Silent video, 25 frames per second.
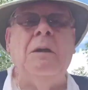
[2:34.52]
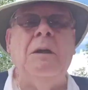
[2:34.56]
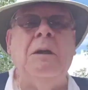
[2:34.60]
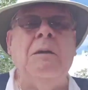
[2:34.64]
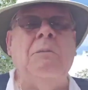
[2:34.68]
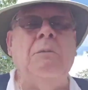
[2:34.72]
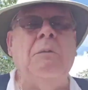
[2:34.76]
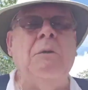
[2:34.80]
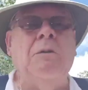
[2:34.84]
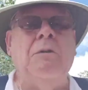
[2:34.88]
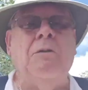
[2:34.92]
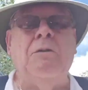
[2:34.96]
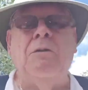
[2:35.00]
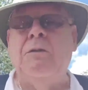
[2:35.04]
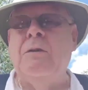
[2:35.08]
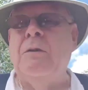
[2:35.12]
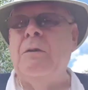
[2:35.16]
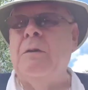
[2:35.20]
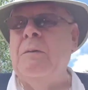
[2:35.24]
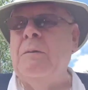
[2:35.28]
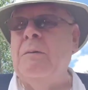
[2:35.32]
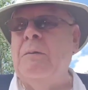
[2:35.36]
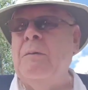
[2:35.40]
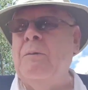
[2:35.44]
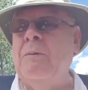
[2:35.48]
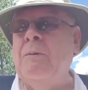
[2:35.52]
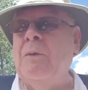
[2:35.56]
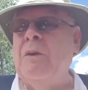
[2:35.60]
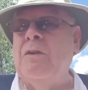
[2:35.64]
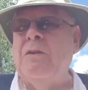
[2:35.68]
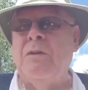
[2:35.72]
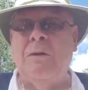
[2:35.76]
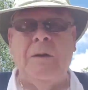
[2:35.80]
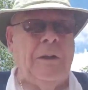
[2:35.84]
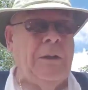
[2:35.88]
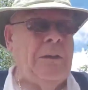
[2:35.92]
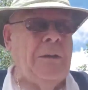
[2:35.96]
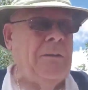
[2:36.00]
it was
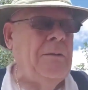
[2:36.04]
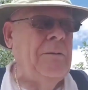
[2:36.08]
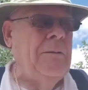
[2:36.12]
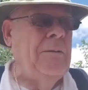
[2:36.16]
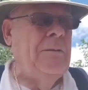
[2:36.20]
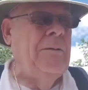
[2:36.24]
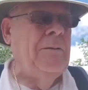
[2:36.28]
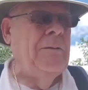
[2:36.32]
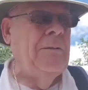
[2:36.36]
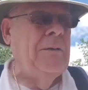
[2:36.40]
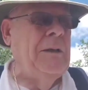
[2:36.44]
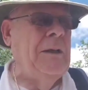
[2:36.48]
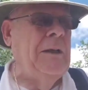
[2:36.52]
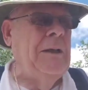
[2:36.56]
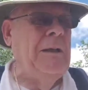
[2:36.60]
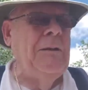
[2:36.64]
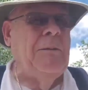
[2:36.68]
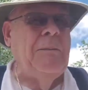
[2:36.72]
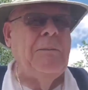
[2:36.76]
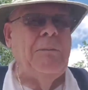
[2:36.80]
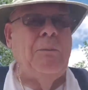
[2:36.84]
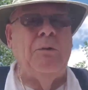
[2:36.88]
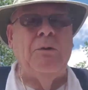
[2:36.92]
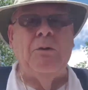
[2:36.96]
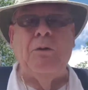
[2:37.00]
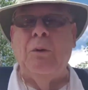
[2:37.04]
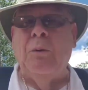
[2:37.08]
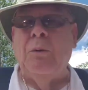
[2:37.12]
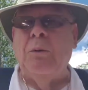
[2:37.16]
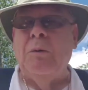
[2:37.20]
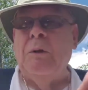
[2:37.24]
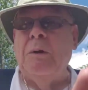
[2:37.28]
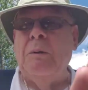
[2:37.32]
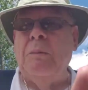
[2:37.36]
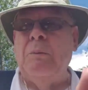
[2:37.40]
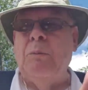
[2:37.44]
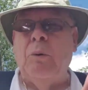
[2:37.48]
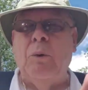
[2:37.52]
whistling, okay,
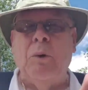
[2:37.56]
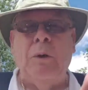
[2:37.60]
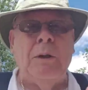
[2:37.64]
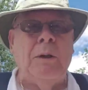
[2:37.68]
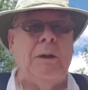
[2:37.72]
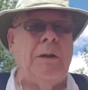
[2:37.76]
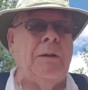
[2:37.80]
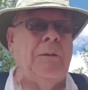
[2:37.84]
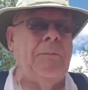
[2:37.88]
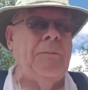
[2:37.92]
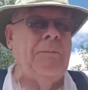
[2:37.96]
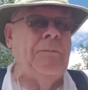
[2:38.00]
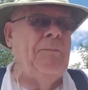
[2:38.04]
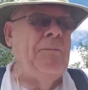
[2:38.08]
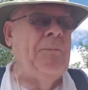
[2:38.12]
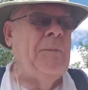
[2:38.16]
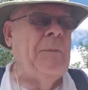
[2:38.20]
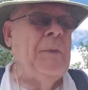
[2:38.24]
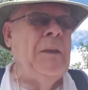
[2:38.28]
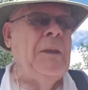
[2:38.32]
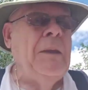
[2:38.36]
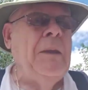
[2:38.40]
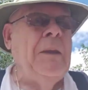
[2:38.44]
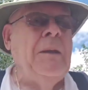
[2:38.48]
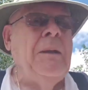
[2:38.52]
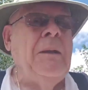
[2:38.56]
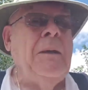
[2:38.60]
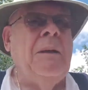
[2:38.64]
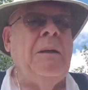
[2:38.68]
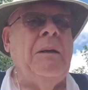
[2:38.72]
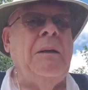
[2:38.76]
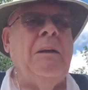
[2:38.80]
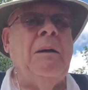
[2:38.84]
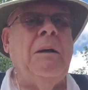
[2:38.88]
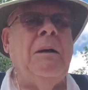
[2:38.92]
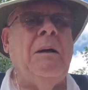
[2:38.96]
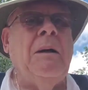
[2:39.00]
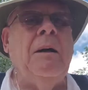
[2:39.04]
totally boiling.
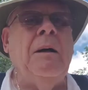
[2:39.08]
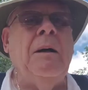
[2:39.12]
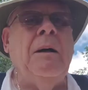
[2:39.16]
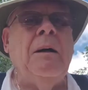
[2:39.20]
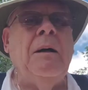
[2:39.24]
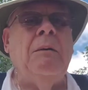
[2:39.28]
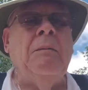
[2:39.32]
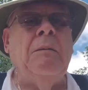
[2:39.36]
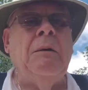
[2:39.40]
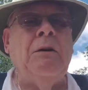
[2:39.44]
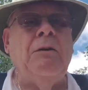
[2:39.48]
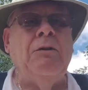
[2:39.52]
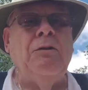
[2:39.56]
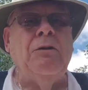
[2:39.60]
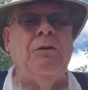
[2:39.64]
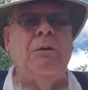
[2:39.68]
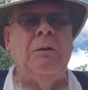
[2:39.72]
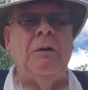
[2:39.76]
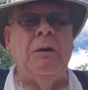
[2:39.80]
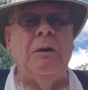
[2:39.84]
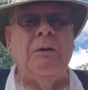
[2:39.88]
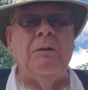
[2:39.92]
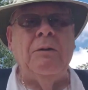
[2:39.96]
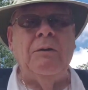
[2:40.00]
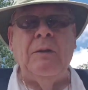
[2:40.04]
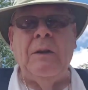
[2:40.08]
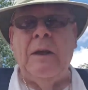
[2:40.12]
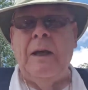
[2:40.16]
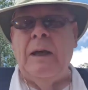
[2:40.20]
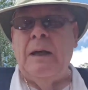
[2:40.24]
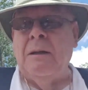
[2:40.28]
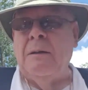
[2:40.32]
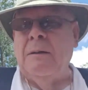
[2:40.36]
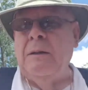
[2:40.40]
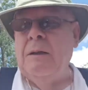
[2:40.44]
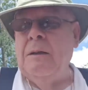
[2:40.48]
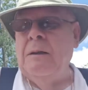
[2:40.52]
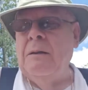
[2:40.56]
I measured
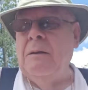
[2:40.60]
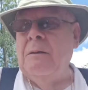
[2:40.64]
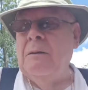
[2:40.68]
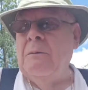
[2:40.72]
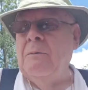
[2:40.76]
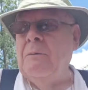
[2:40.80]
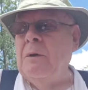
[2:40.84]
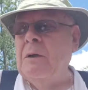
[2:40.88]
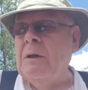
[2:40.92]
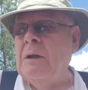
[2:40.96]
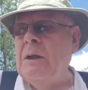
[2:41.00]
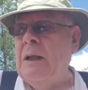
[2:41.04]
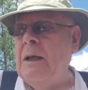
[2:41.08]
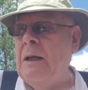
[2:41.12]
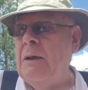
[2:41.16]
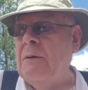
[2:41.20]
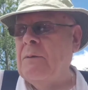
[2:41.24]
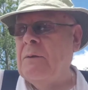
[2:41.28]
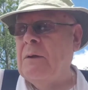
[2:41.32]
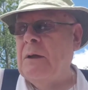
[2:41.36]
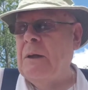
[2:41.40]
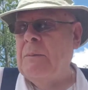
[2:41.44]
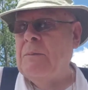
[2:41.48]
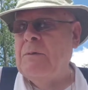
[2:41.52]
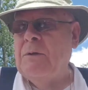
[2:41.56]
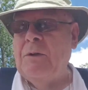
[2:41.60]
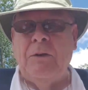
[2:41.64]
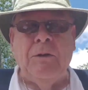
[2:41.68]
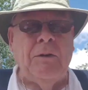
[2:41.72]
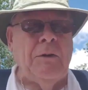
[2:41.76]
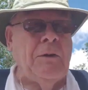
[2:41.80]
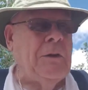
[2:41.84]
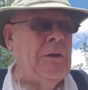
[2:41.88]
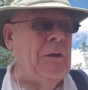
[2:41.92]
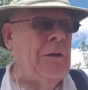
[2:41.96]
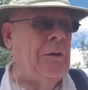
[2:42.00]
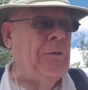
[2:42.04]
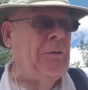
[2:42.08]
exactly 1.5 cups as
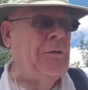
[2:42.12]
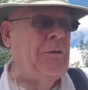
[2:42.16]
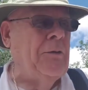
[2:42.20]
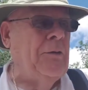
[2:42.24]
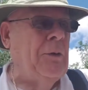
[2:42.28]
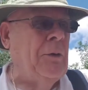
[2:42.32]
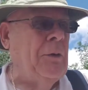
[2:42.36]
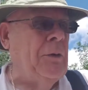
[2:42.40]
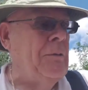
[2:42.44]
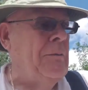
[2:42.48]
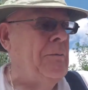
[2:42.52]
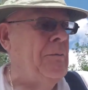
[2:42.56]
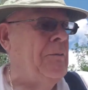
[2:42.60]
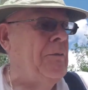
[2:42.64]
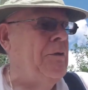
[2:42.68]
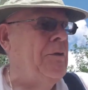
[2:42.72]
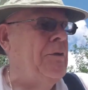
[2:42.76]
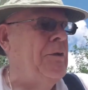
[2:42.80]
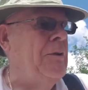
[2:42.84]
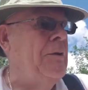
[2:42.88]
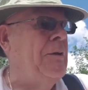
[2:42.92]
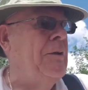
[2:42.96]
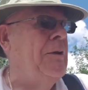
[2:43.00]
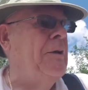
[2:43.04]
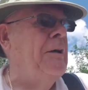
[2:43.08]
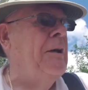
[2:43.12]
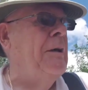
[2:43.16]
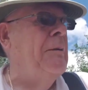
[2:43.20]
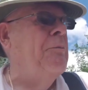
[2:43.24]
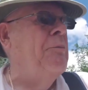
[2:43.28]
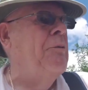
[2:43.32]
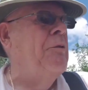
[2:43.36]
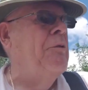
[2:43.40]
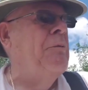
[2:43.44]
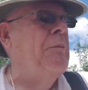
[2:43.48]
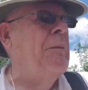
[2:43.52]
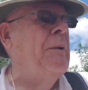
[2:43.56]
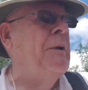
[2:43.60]
it calls for, stirred it up
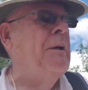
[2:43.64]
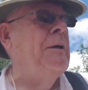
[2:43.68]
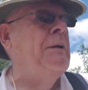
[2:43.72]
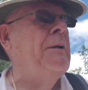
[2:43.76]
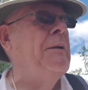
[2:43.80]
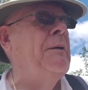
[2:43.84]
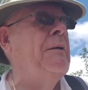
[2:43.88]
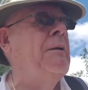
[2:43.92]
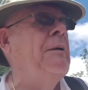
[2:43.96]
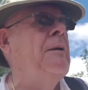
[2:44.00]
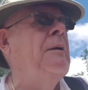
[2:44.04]
with my